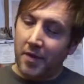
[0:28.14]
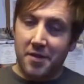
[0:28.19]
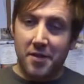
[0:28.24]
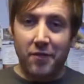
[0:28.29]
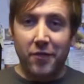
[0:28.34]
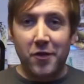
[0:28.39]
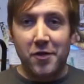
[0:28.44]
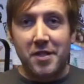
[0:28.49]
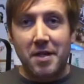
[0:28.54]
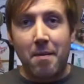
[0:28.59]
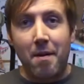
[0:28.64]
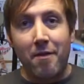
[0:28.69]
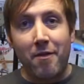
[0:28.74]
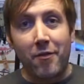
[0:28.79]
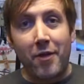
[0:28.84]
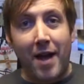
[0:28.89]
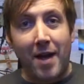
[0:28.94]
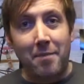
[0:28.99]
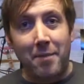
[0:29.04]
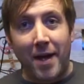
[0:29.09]
is the first time I've
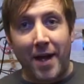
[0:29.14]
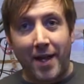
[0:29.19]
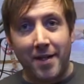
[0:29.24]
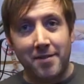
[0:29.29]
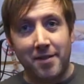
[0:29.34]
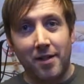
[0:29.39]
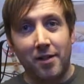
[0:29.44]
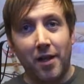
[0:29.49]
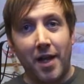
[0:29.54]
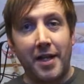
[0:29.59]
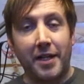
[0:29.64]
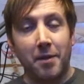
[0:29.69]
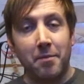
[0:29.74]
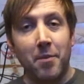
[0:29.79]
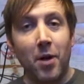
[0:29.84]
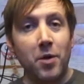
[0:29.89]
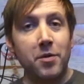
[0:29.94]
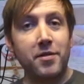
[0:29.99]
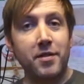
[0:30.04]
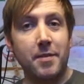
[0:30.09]
ever had my hands on a Leica,
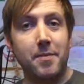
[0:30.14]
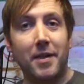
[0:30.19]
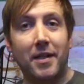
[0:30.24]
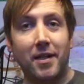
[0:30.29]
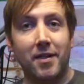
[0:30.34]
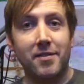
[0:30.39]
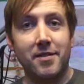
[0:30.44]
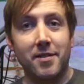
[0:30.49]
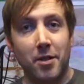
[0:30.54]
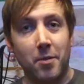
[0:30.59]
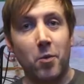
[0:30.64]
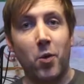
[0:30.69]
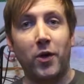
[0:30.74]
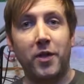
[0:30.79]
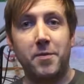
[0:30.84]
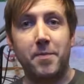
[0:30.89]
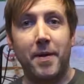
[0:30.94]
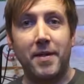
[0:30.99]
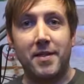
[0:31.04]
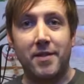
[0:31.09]
mostly because they're more
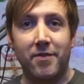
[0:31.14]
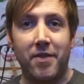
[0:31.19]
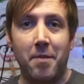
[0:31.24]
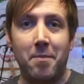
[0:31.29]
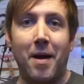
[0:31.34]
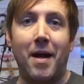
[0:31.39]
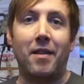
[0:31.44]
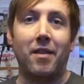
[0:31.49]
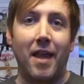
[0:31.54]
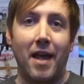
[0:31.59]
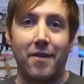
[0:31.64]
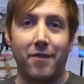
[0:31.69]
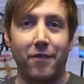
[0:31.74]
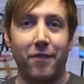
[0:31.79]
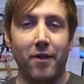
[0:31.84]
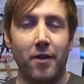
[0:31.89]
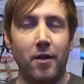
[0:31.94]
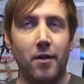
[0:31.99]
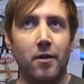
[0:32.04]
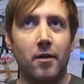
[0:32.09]
expensive than my
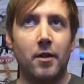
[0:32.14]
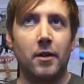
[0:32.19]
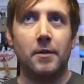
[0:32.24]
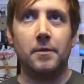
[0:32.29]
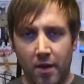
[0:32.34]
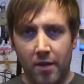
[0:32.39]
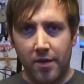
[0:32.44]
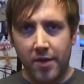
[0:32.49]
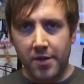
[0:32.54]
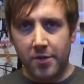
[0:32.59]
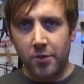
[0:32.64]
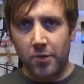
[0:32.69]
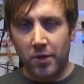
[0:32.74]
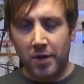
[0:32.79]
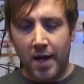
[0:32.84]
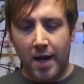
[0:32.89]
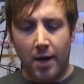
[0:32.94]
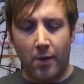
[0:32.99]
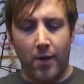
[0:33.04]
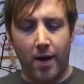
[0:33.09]
life. This
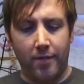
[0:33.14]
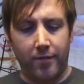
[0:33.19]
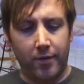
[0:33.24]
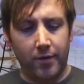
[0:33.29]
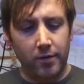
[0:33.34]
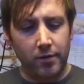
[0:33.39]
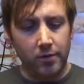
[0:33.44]
one, however,